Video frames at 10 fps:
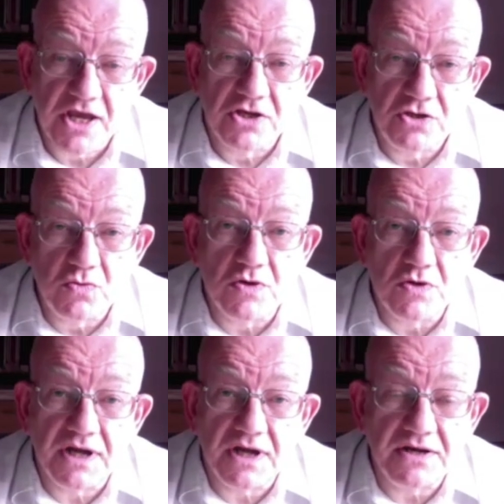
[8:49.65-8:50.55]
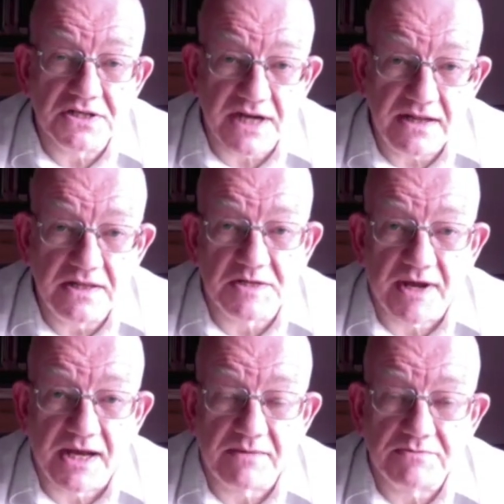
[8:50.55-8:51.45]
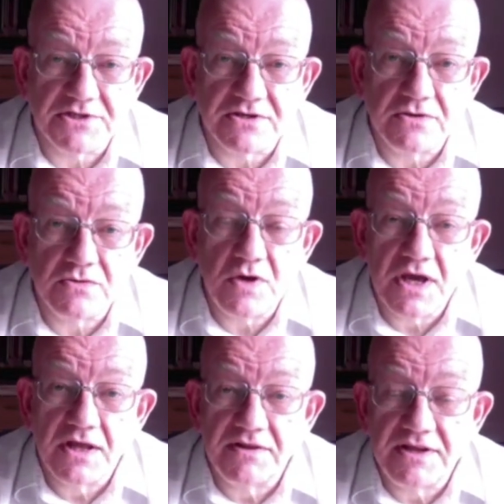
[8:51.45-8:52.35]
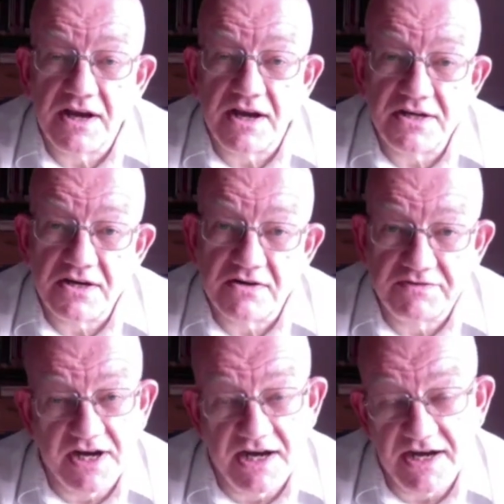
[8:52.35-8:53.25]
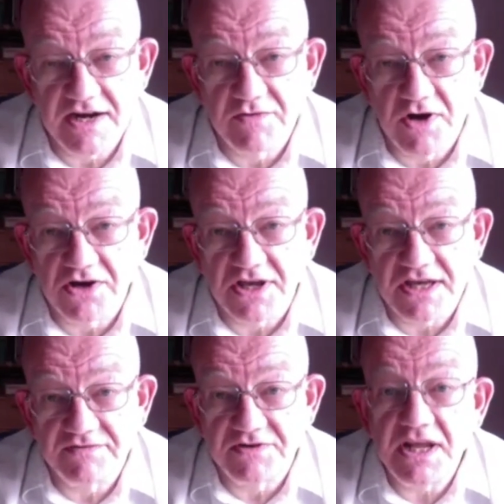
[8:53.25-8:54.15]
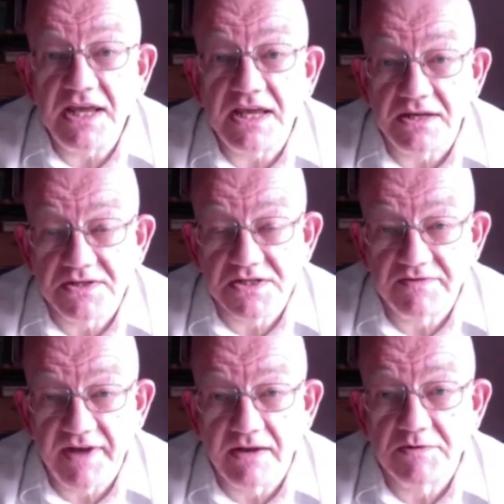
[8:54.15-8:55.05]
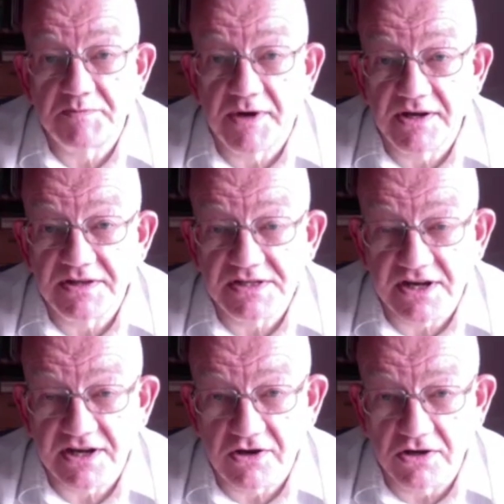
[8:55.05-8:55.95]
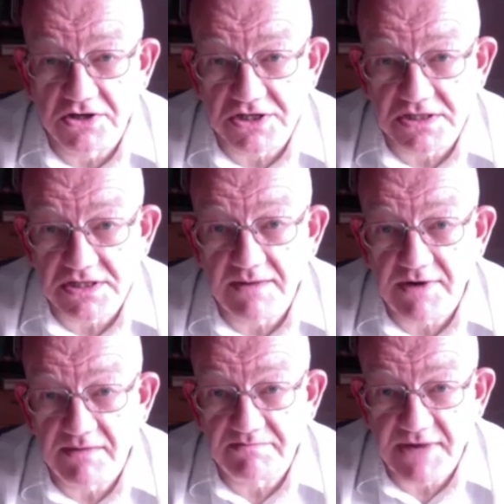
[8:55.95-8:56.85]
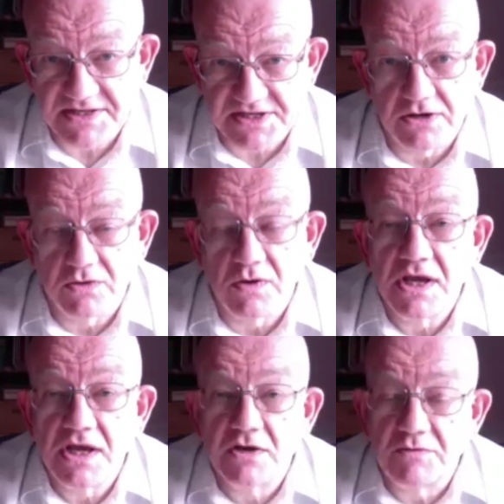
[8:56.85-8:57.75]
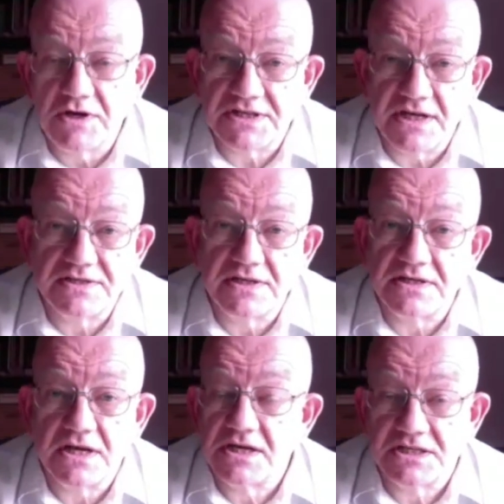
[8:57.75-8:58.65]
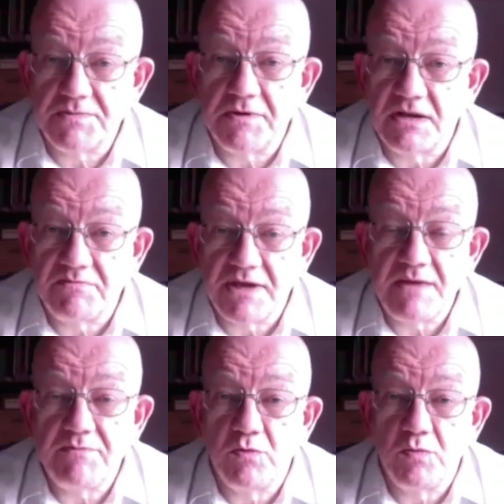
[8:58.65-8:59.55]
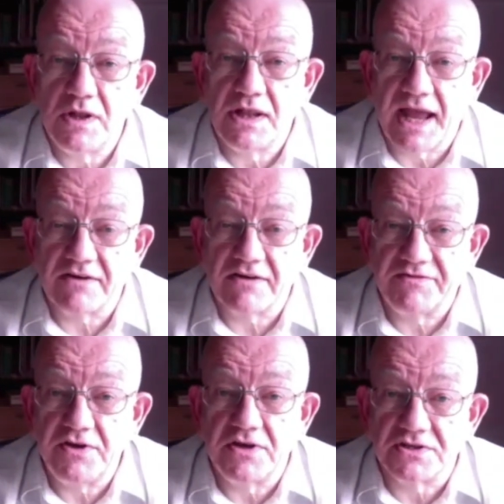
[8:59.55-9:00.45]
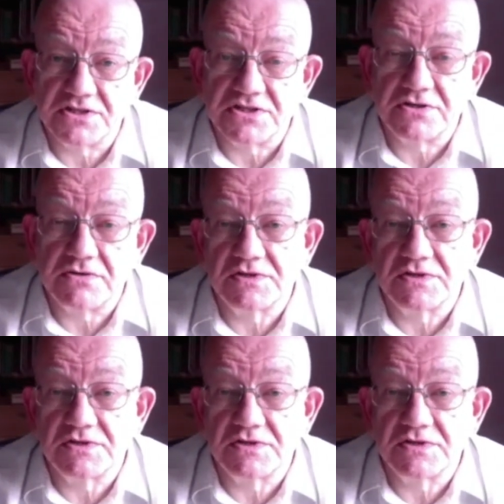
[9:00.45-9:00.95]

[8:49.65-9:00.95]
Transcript: You can understand this perhaps through the idea of the hierarchy of needs developed by the psychologist Abraham Maslow, which says that typically people will act first to